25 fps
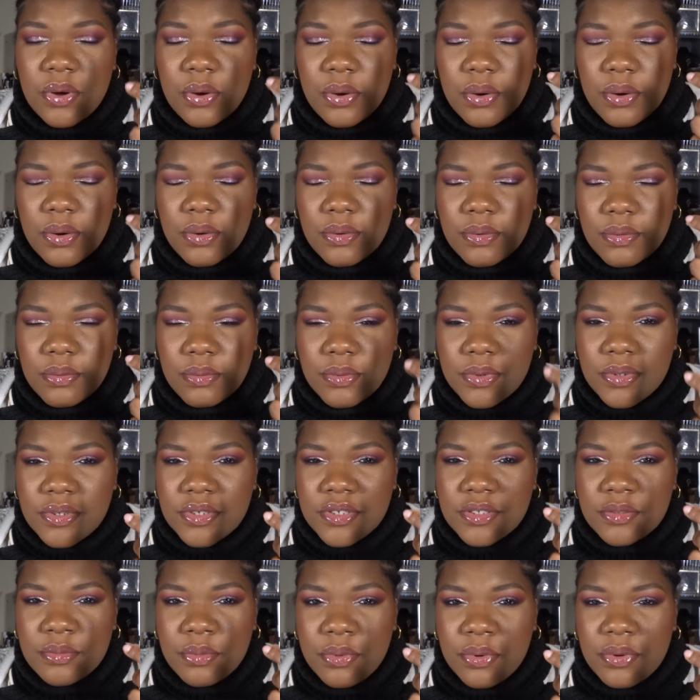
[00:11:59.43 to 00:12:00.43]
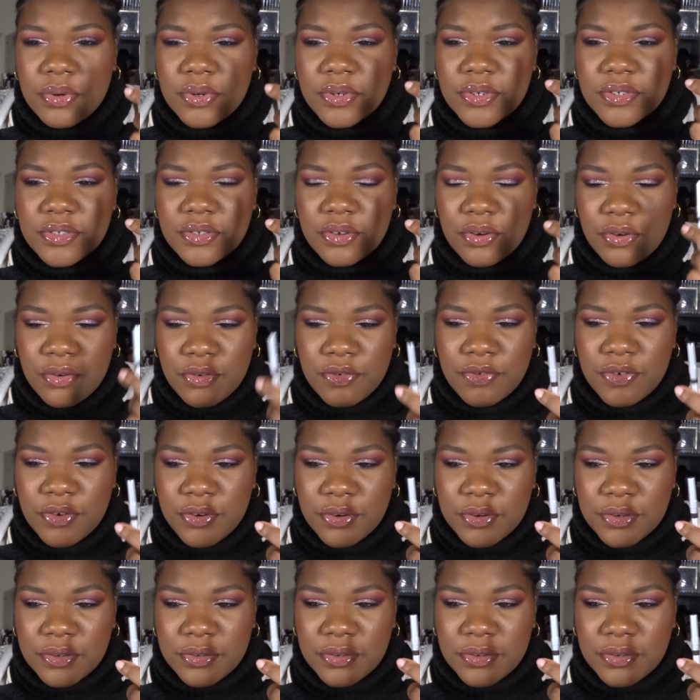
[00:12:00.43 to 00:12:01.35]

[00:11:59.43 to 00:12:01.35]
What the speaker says: or 1.04